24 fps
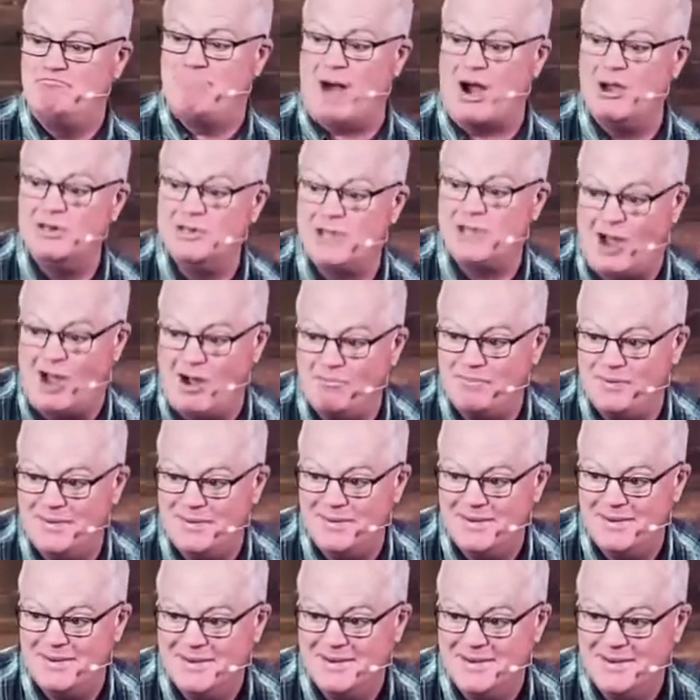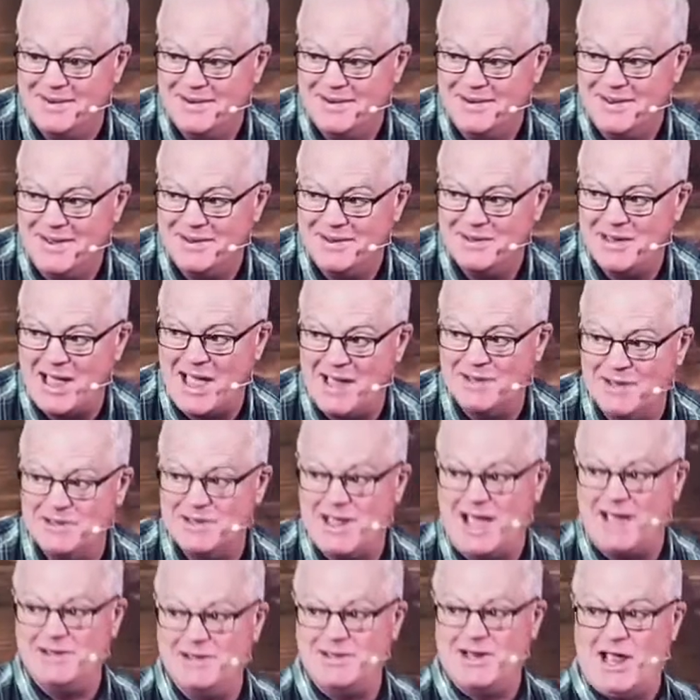bunged up and, and,
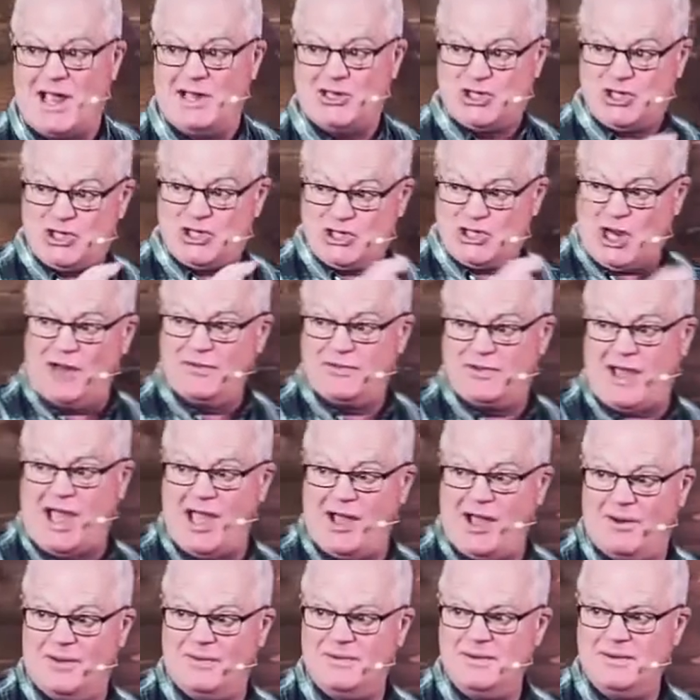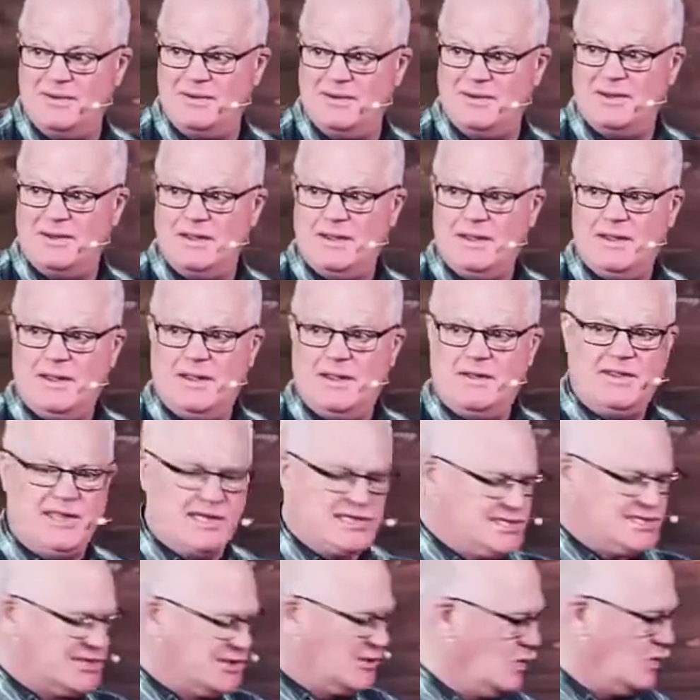and, and shut down, they're
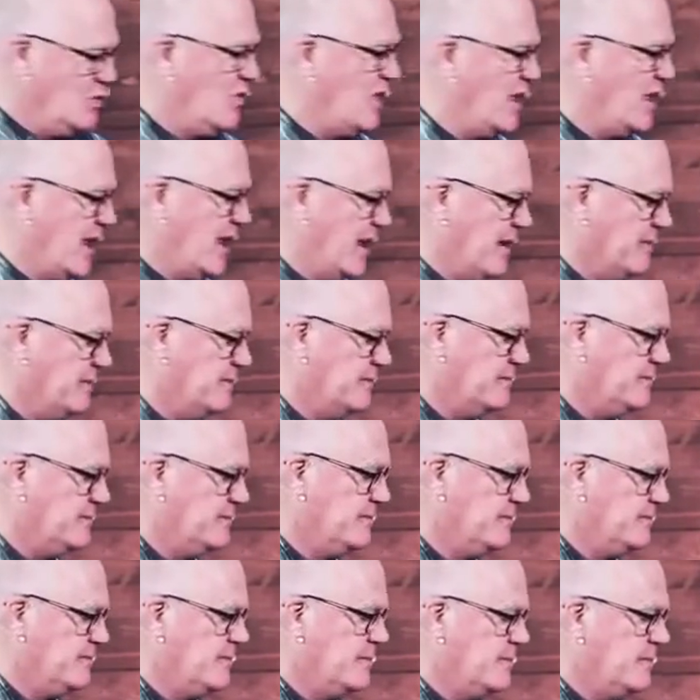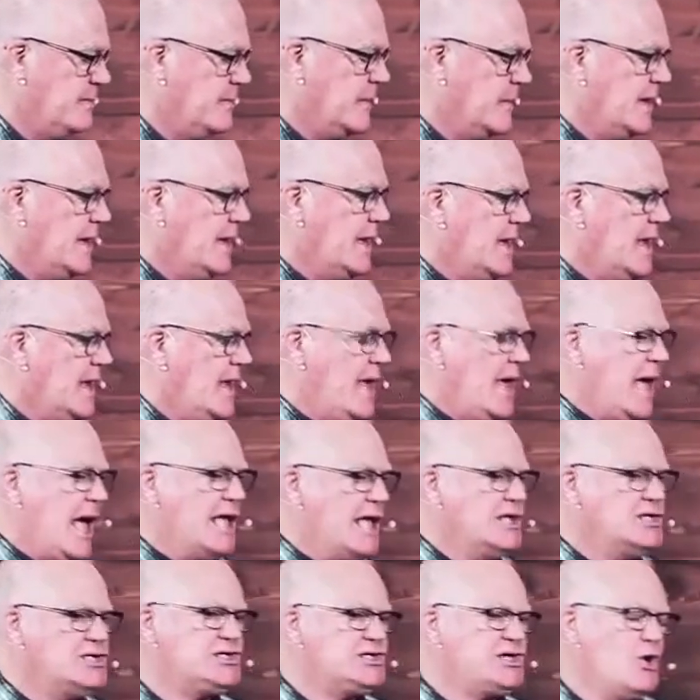still there.
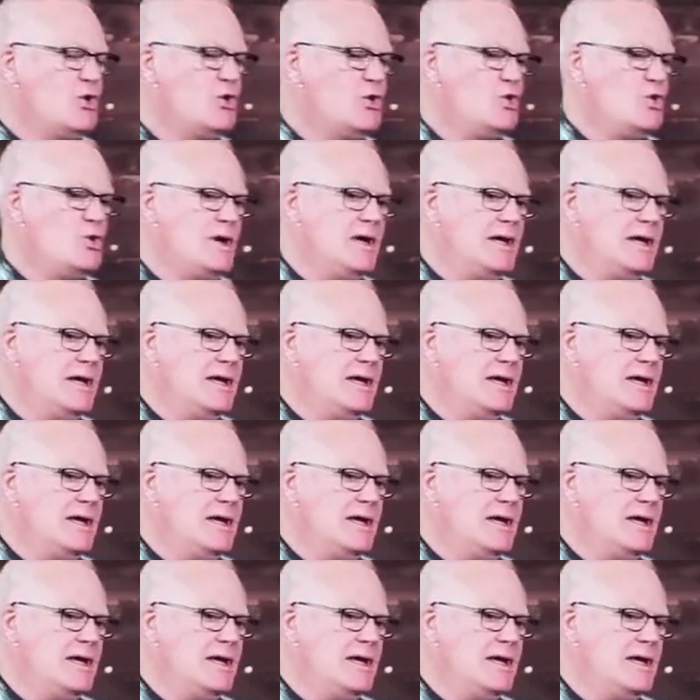And so